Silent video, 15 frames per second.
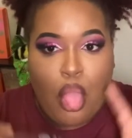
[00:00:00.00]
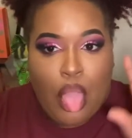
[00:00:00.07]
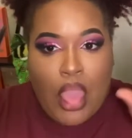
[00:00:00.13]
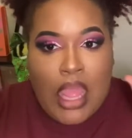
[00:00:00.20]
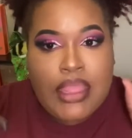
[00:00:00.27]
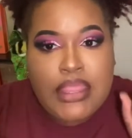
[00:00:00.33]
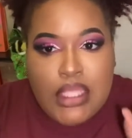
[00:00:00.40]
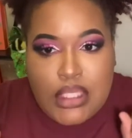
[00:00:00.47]

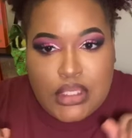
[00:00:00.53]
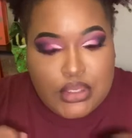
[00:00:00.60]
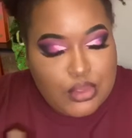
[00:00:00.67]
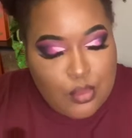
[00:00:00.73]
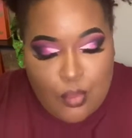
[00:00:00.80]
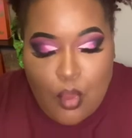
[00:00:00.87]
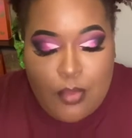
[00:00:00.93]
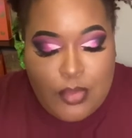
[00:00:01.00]
I think,
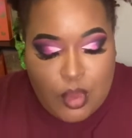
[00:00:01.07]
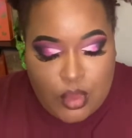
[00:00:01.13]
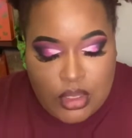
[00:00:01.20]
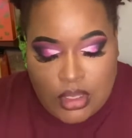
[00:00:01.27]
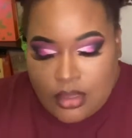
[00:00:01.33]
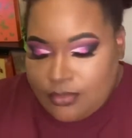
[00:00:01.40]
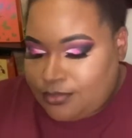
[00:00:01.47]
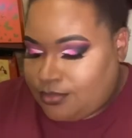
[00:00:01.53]
don't quote me on
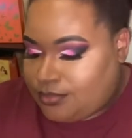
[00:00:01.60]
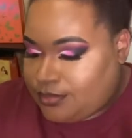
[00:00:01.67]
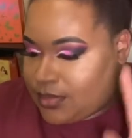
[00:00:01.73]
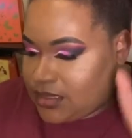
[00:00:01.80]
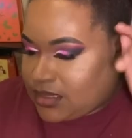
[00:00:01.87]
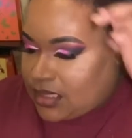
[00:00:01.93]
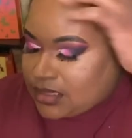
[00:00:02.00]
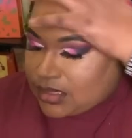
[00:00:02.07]
it. I
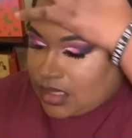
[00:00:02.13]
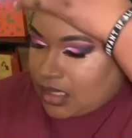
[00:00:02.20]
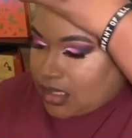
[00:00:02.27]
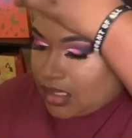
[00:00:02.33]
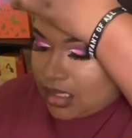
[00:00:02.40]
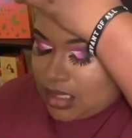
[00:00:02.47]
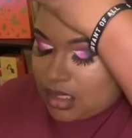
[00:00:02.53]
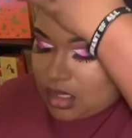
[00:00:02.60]
said I think.
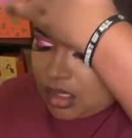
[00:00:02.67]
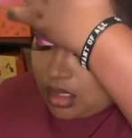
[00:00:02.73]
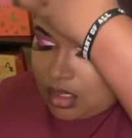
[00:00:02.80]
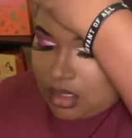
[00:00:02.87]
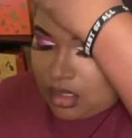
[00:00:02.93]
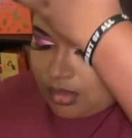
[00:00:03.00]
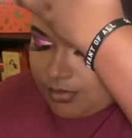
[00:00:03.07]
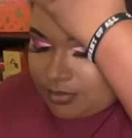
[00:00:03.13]

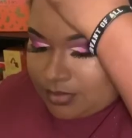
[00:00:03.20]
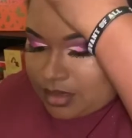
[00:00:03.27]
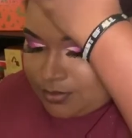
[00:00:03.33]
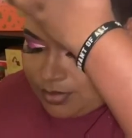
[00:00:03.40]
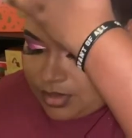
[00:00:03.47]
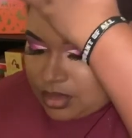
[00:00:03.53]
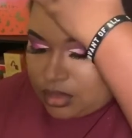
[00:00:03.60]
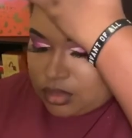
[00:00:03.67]
I'm gonna
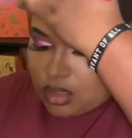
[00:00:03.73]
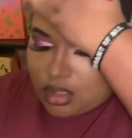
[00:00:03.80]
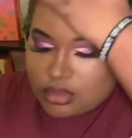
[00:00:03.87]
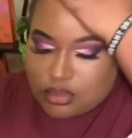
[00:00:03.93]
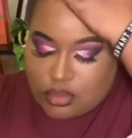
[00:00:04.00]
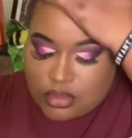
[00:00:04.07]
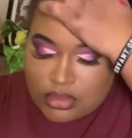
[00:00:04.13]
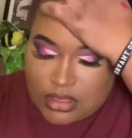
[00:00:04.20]
put a gloss
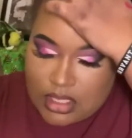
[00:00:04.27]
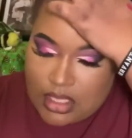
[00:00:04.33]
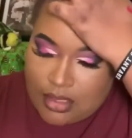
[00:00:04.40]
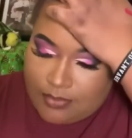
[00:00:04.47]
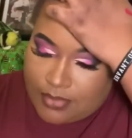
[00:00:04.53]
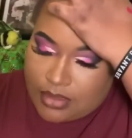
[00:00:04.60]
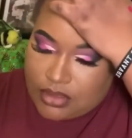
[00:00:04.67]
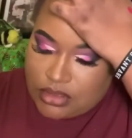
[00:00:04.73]
on
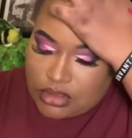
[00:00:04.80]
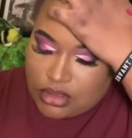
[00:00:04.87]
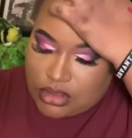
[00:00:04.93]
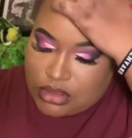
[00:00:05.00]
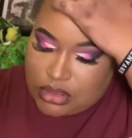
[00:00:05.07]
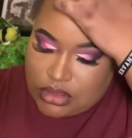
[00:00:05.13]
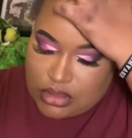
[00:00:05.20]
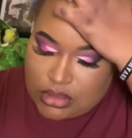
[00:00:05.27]
top and
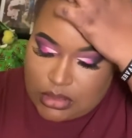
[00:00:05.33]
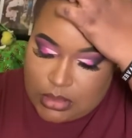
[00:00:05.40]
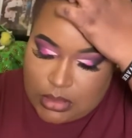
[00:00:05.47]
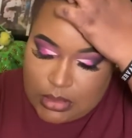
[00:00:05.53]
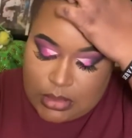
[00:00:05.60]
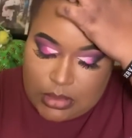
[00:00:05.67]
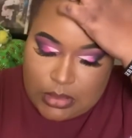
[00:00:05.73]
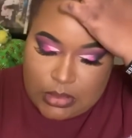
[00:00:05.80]
just
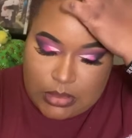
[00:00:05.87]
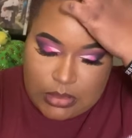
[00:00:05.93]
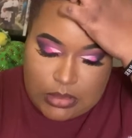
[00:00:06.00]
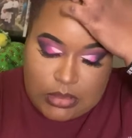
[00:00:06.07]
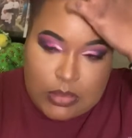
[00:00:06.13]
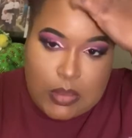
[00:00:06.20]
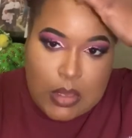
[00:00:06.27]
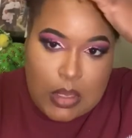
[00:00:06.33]

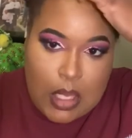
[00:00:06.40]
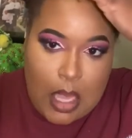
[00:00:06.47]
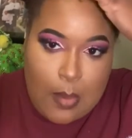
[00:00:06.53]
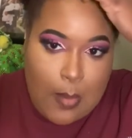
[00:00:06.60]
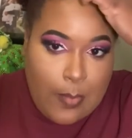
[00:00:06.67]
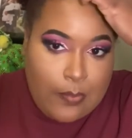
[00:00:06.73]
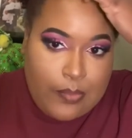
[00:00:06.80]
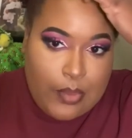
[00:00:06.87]
see
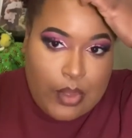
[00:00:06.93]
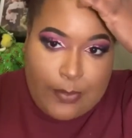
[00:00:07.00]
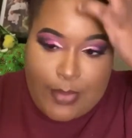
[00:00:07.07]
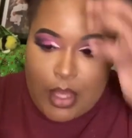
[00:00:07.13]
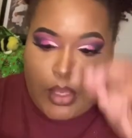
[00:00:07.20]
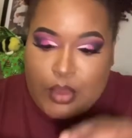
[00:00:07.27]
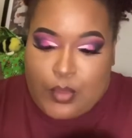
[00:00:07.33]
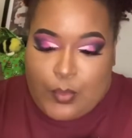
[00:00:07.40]
how I feel
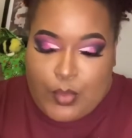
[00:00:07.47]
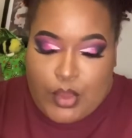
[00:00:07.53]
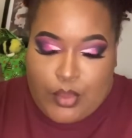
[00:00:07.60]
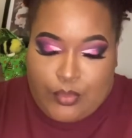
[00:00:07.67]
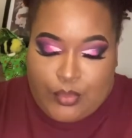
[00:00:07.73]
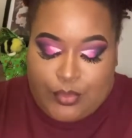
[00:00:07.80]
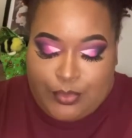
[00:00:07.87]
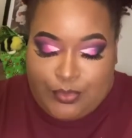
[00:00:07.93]
about it or
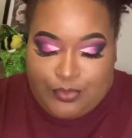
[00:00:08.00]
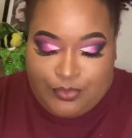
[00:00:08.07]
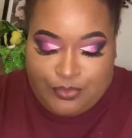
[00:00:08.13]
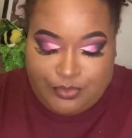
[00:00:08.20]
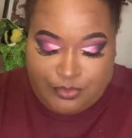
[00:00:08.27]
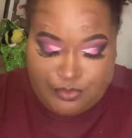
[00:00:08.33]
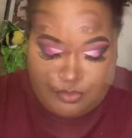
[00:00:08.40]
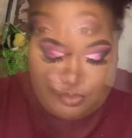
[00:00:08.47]
whatever.
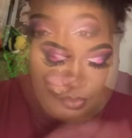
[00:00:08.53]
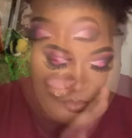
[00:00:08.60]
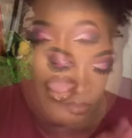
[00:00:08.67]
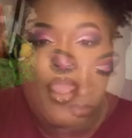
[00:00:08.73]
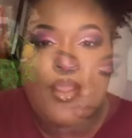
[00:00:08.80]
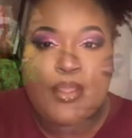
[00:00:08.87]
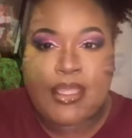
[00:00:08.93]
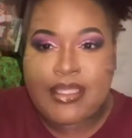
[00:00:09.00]

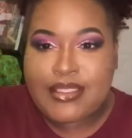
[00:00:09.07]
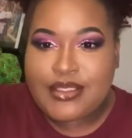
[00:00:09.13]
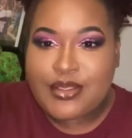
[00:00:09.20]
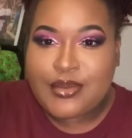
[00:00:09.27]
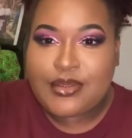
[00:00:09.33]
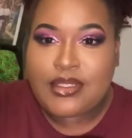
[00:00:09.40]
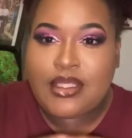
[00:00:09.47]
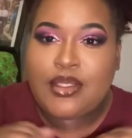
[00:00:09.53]
Okay,
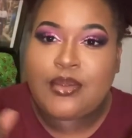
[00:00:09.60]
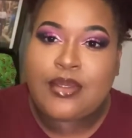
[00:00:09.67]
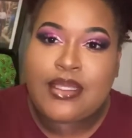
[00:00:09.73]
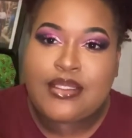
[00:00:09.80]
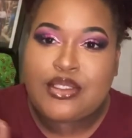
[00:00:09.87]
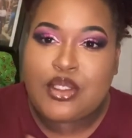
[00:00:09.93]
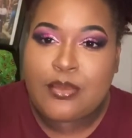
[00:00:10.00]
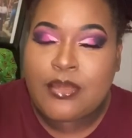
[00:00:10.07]
so thank you
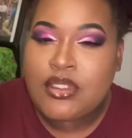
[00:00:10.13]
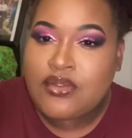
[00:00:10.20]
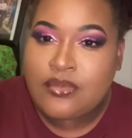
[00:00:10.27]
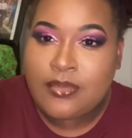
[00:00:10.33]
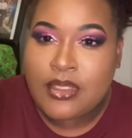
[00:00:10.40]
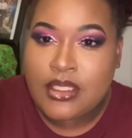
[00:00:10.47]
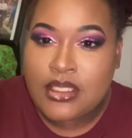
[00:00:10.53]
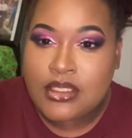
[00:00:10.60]
guys so much for
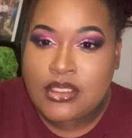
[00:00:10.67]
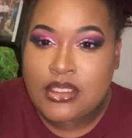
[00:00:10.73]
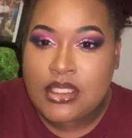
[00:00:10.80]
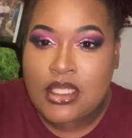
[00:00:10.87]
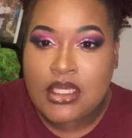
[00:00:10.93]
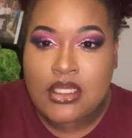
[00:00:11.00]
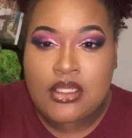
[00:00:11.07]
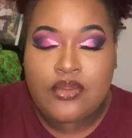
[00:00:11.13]
making it to the
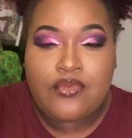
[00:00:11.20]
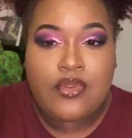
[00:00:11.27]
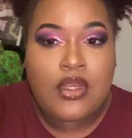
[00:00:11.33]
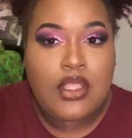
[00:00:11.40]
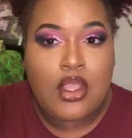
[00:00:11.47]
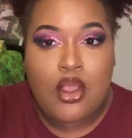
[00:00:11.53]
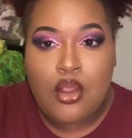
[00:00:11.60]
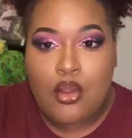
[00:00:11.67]
end of the
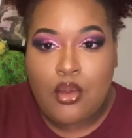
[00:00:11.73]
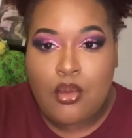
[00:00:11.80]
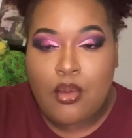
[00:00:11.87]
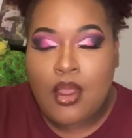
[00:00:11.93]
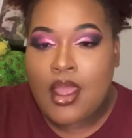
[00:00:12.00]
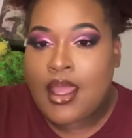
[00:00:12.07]
video.